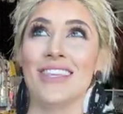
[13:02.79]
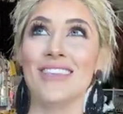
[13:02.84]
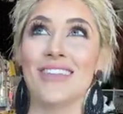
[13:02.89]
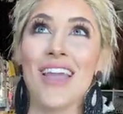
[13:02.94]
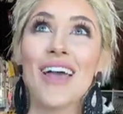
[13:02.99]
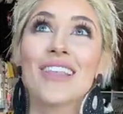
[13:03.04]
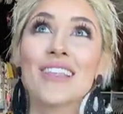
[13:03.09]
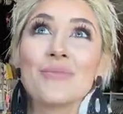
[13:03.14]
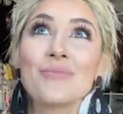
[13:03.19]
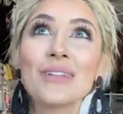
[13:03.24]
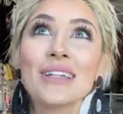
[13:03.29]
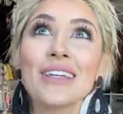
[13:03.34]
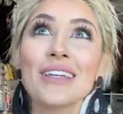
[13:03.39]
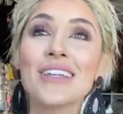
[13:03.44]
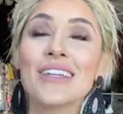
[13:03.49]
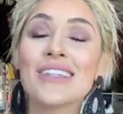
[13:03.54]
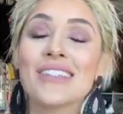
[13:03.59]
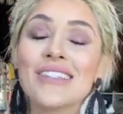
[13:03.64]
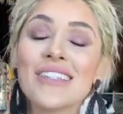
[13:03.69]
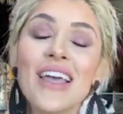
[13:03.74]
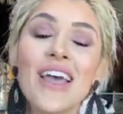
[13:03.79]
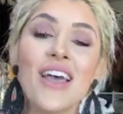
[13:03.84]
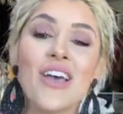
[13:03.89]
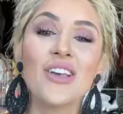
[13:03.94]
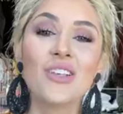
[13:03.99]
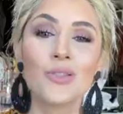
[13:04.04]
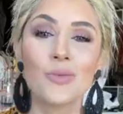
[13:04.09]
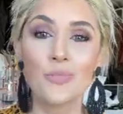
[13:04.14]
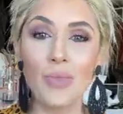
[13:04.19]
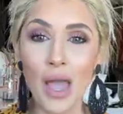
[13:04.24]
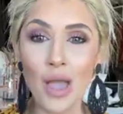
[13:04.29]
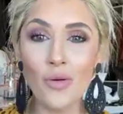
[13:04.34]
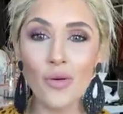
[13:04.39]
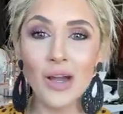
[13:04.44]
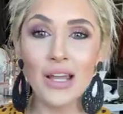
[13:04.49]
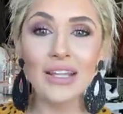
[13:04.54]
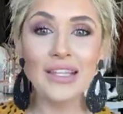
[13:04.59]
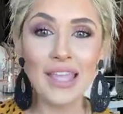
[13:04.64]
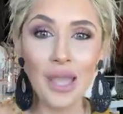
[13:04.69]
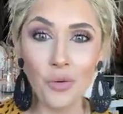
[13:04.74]
Yes, please. Buy
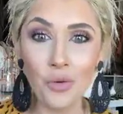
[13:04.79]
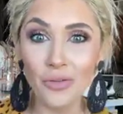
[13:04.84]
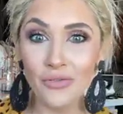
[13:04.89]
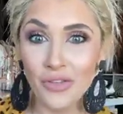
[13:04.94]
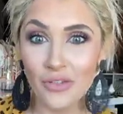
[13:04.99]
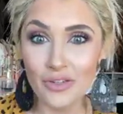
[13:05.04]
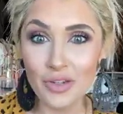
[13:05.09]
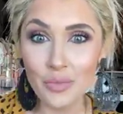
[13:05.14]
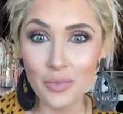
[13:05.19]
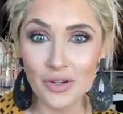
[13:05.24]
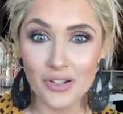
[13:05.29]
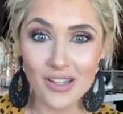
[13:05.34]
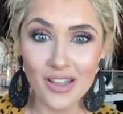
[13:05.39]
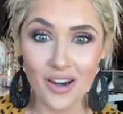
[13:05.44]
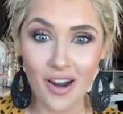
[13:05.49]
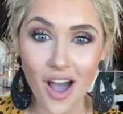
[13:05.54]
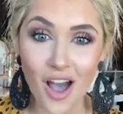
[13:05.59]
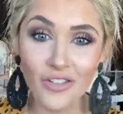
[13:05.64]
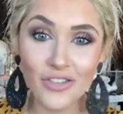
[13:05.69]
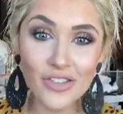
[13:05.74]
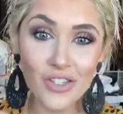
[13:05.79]
one, get one 50% off.